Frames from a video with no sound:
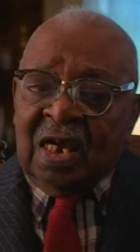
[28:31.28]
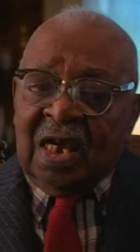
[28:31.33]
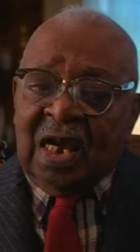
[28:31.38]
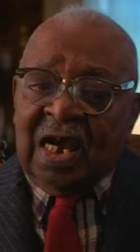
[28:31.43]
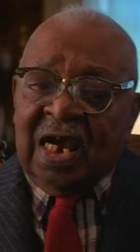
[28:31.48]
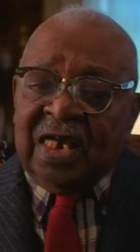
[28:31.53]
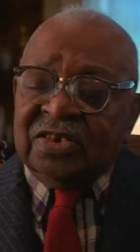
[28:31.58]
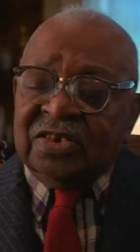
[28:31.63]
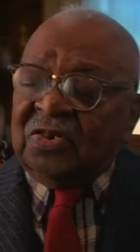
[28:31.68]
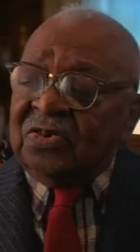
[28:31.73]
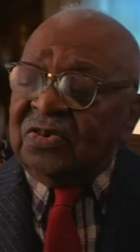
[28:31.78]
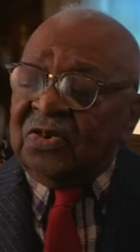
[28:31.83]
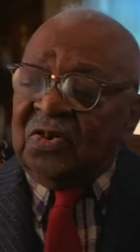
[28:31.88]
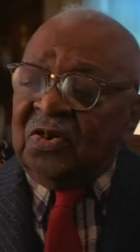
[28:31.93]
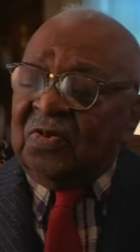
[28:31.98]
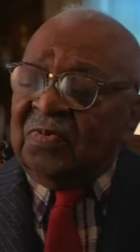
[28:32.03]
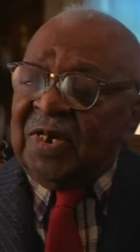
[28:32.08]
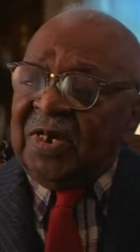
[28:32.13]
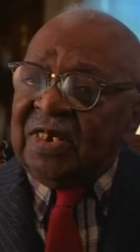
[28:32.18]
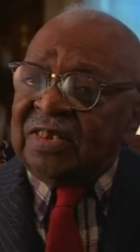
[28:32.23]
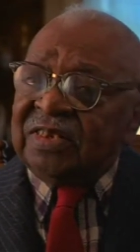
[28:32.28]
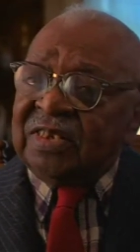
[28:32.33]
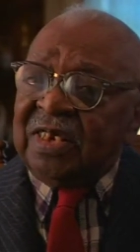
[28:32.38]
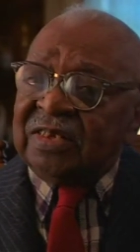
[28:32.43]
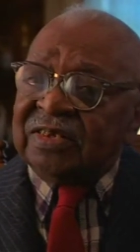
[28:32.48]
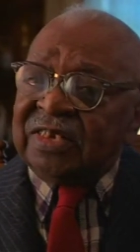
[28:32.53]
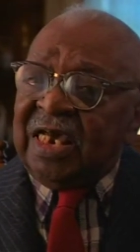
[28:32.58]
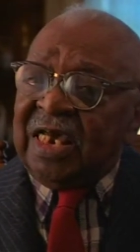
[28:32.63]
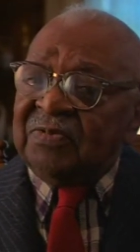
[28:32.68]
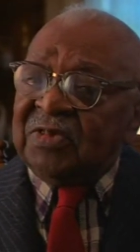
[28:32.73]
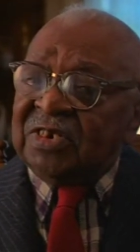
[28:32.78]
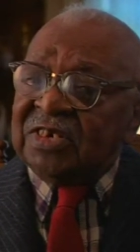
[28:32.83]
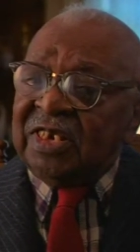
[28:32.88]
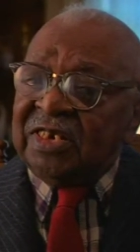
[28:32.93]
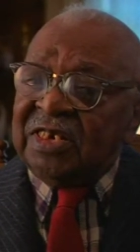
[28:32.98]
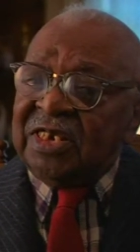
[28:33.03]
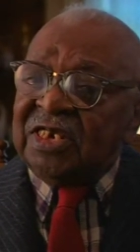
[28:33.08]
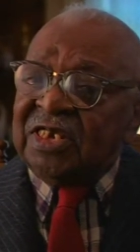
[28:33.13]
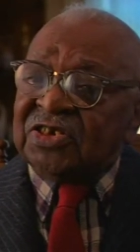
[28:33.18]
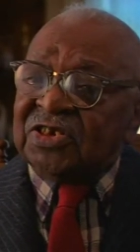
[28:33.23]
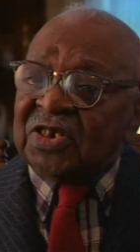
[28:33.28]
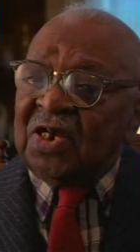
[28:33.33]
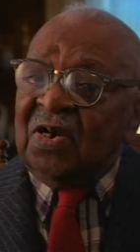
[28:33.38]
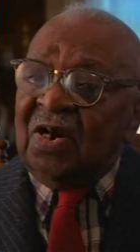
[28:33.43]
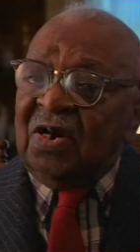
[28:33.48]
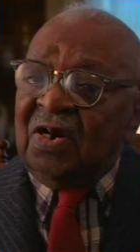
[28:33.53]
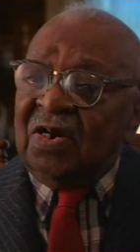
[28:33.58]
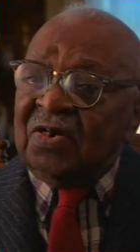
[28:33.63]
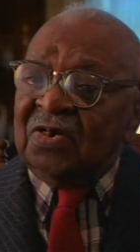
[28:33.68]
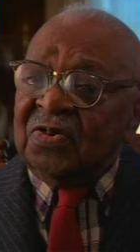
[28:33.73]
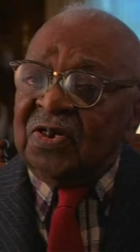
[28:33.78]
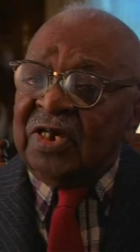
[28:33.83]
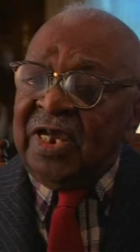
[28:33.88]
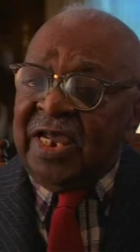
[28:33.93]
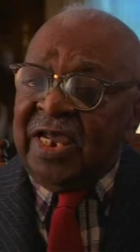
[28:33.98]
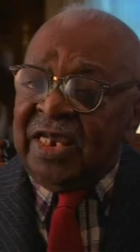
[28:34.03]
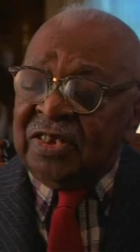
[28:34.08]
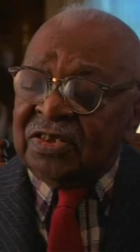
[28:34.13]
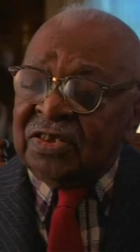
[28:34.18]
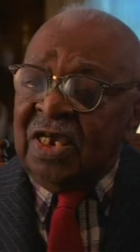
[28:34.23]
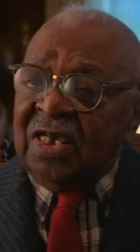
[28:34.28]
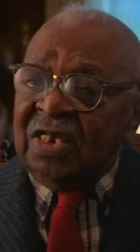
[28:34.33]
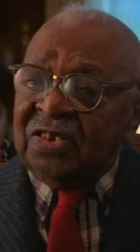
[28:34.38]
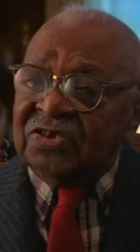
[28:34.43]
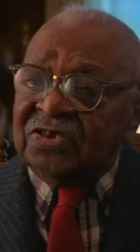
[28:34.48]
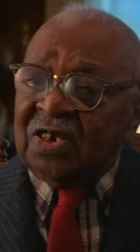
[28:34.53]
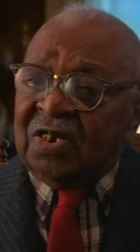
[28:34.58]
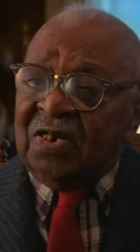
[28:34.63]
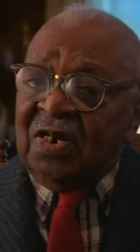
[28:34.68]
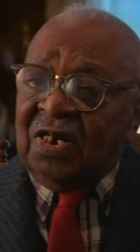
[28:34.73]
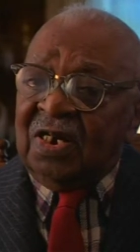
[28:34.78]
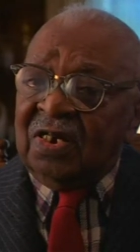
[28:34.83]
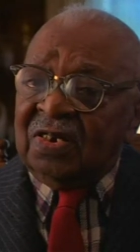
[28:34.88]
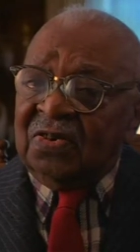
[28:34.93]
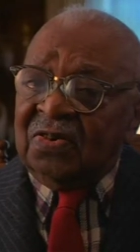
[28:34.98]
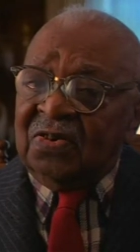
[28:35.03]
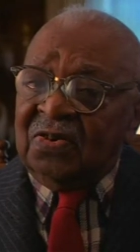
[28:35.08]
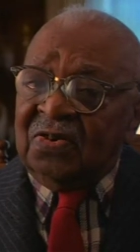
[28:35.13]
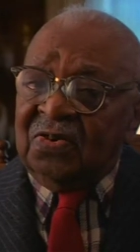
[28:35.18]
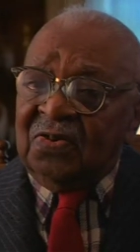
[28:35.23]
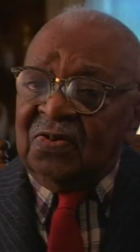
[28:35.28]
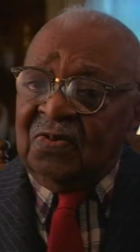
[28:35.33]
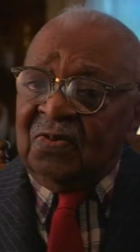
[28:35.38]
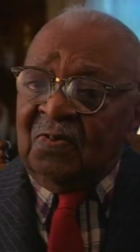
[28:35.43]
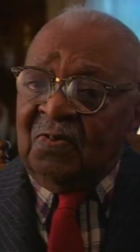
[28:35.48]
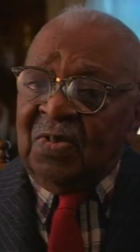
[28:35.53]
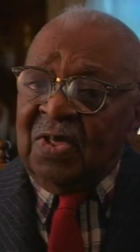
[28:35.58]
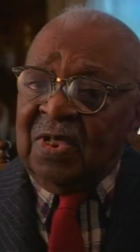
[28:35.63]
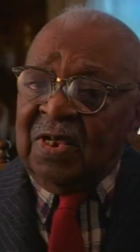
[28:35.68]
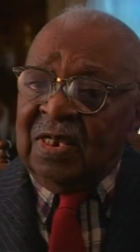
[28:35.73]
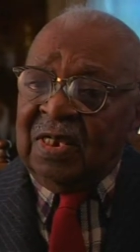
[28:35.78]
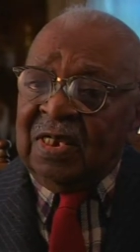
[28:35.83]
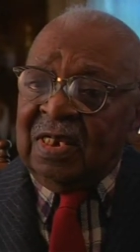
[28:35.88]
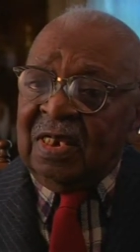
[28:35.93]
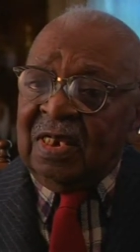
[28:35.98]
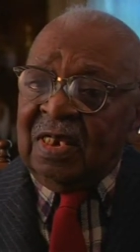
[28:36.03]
I don't know about that. That was okay. in East Chicago and Chicago. Okay.